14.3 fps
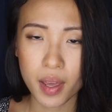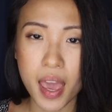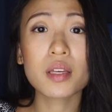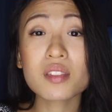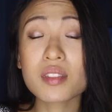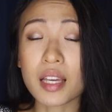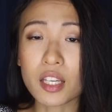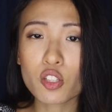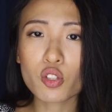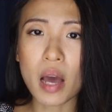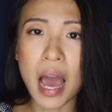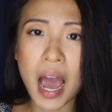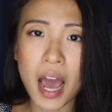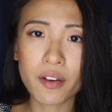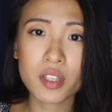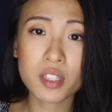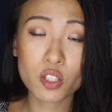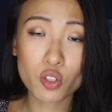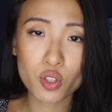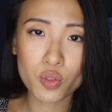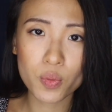It's nice to have this
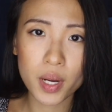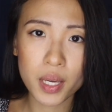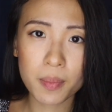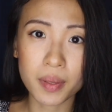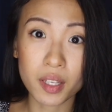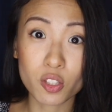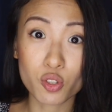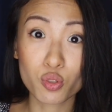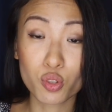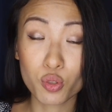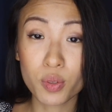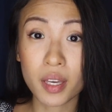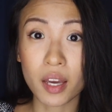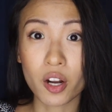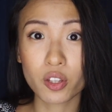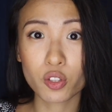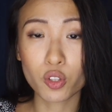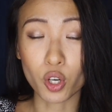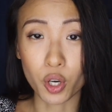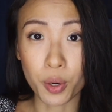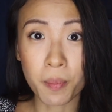interest rate because you do get
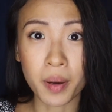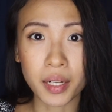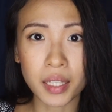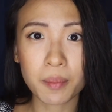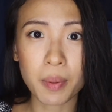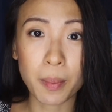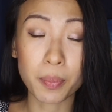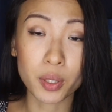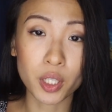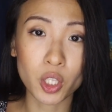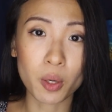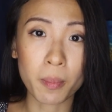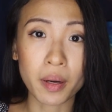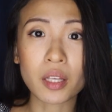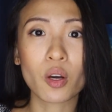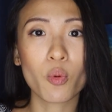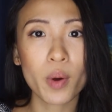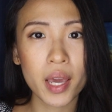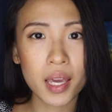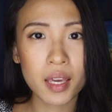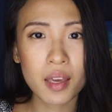to earn money by putting your money
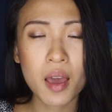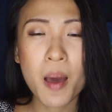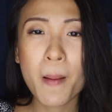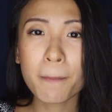away,